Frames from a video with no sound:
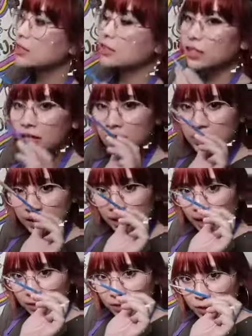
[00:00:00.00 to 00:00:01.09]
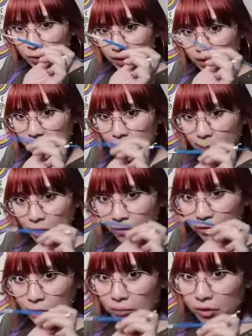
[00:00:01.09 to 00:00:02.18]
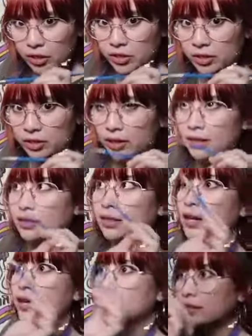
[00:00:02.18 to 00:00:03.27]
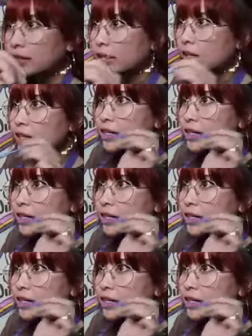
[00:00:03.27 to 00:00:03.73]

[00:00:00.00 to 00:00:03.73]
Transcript: touch the canvas with the tip of your brush, like lightly